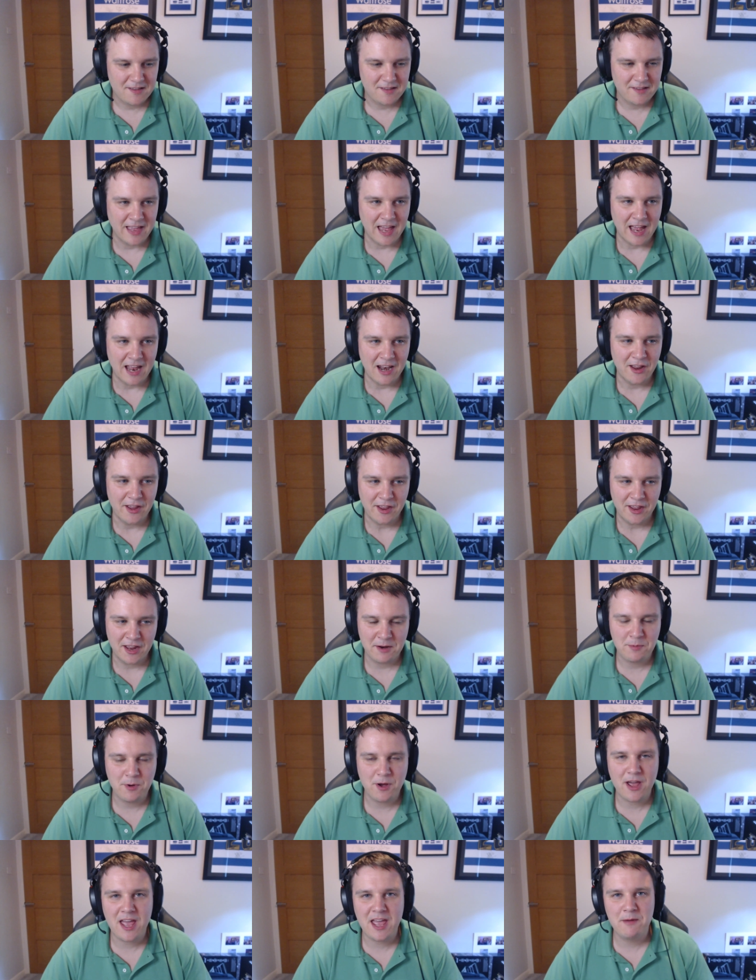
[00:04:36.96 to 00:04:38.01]
Yeah, look, you're going to
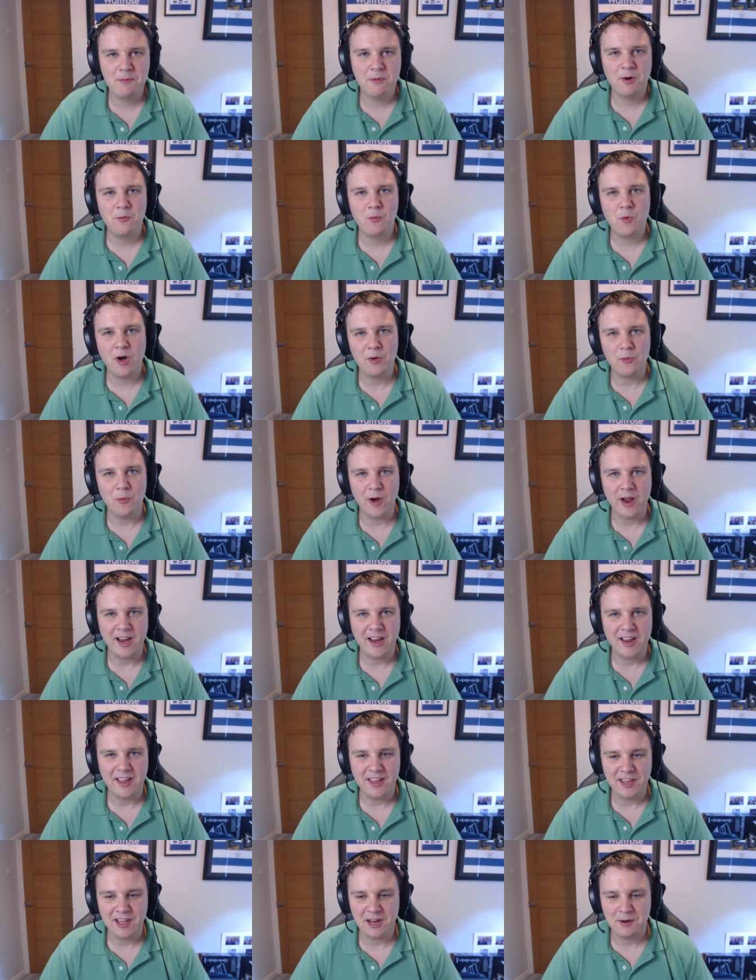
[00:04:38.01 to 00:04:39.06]
put him on one
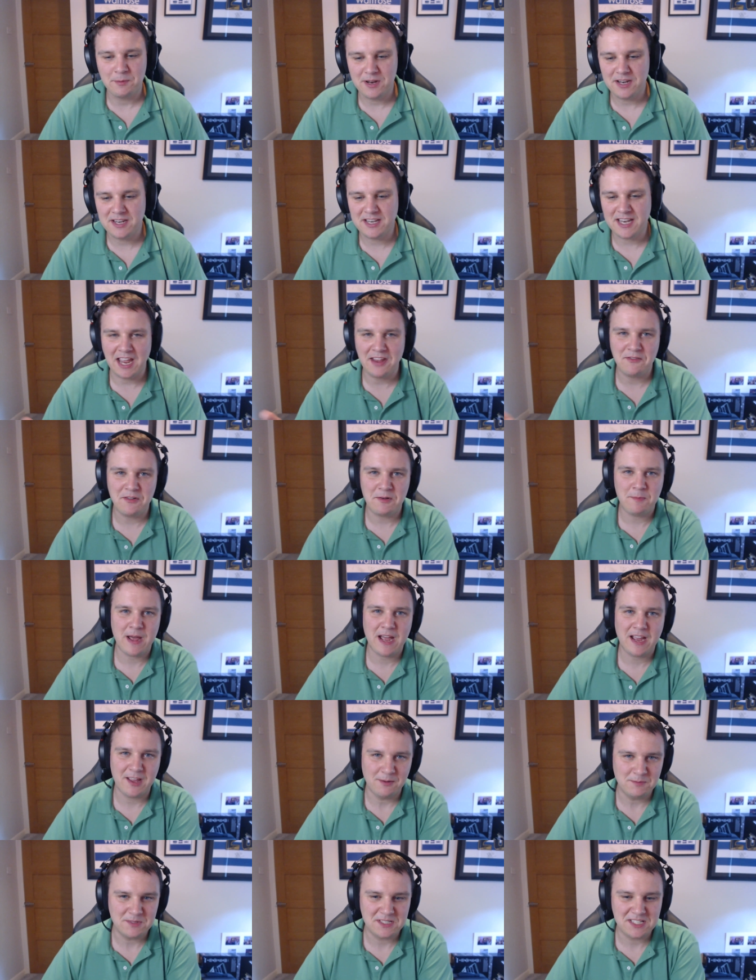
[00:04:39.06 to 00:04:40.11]
wing, you're going to put David
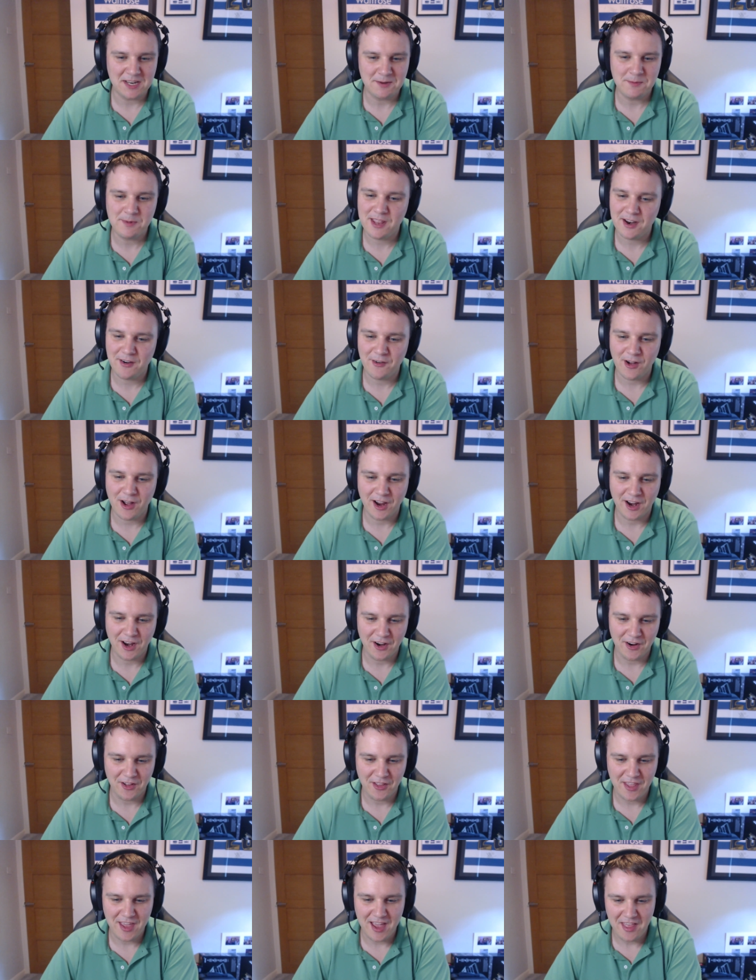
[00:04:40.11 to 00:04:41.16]
Beckham's team of the year icon
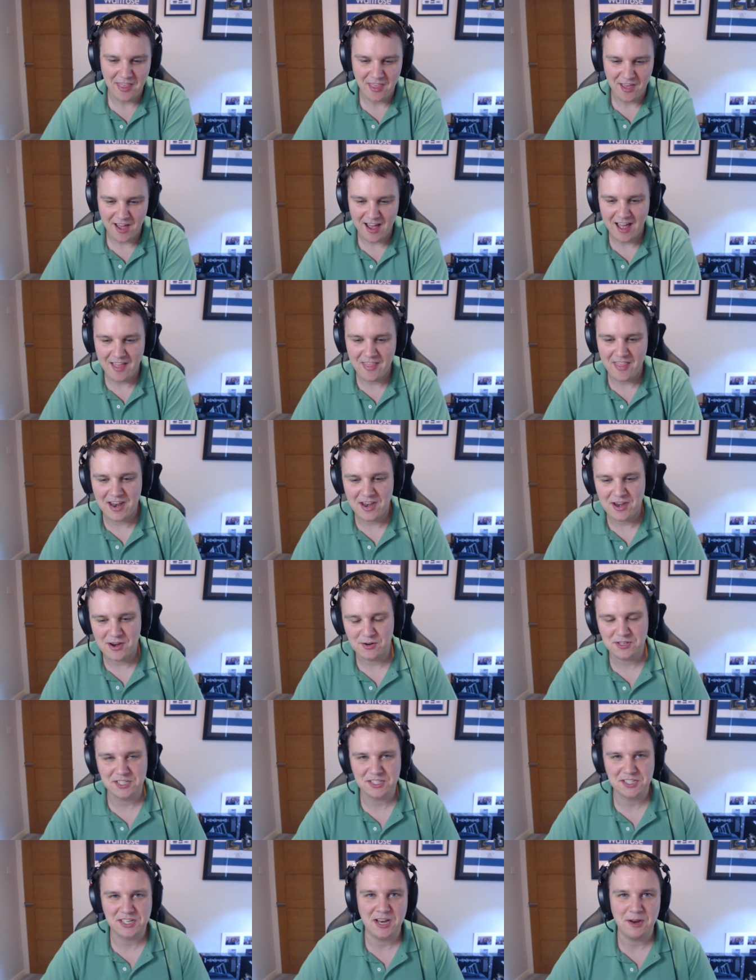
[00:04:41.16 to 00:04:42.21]
on the other, and then you're
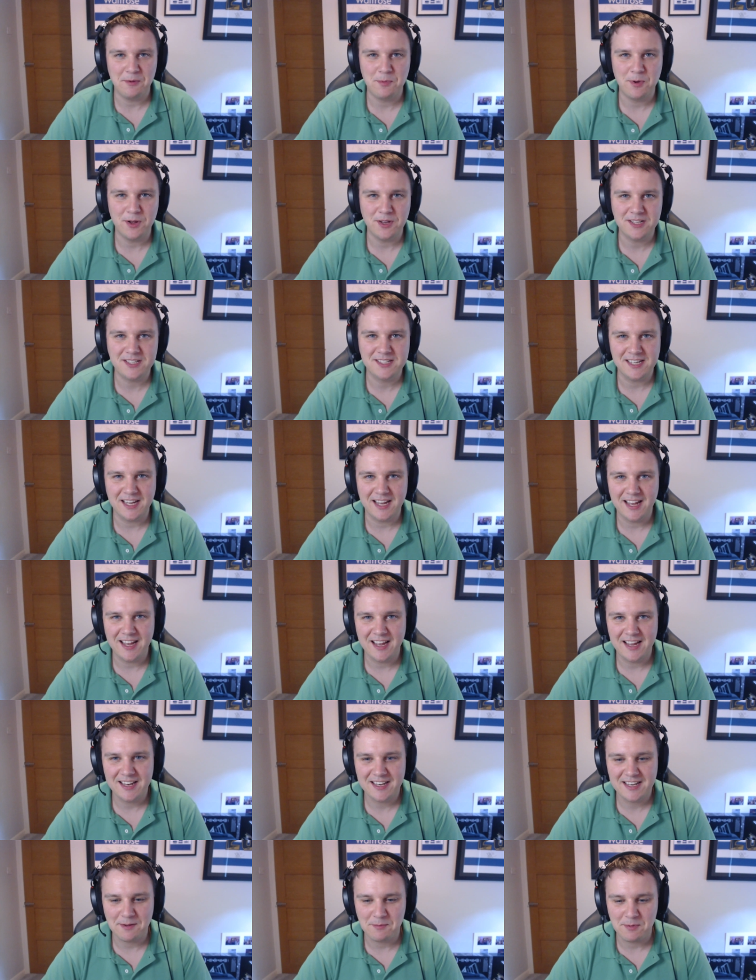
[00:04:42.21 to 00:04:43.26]
just going to put
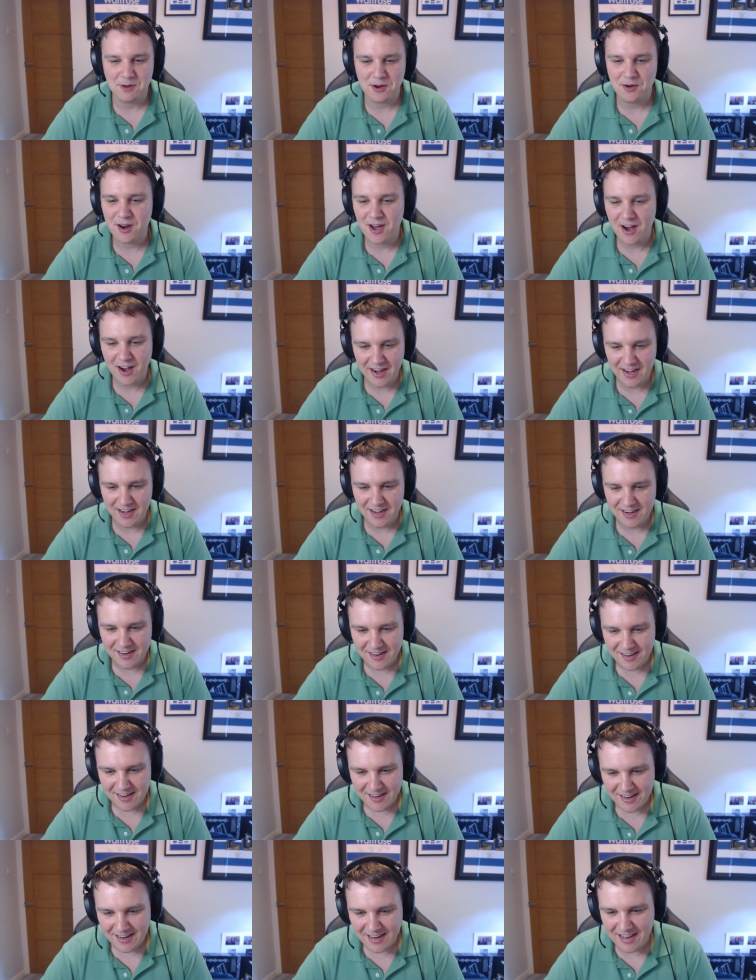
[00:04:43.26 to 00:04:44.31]
W9
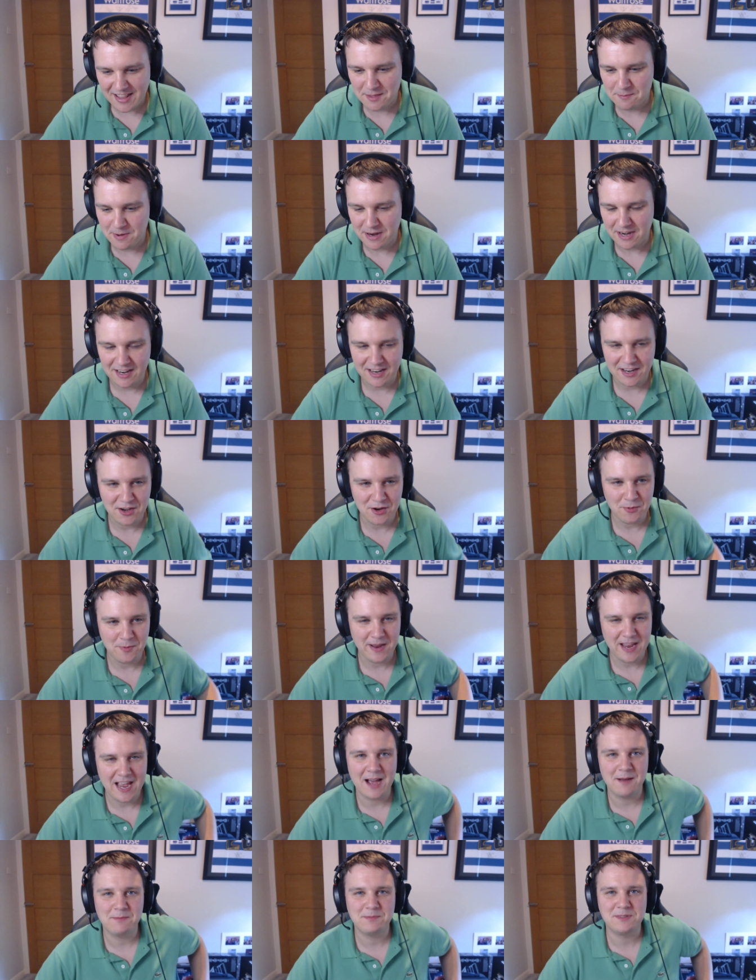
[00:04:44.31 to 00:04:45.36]
in the middle, and you'll be
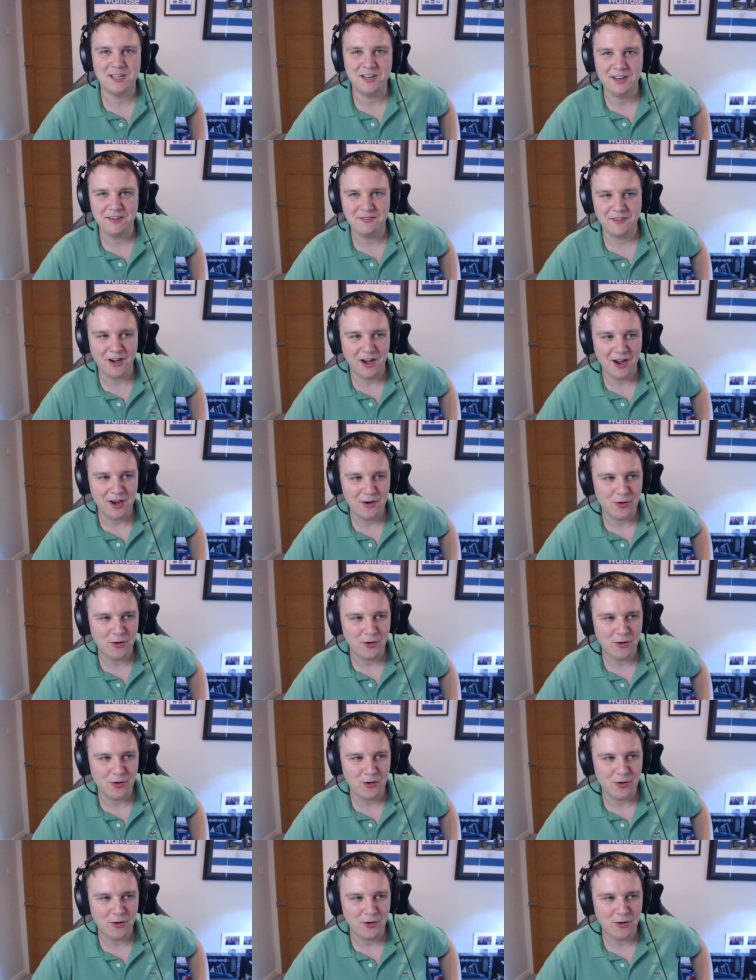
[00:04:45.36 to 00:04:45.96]
absolutely fine.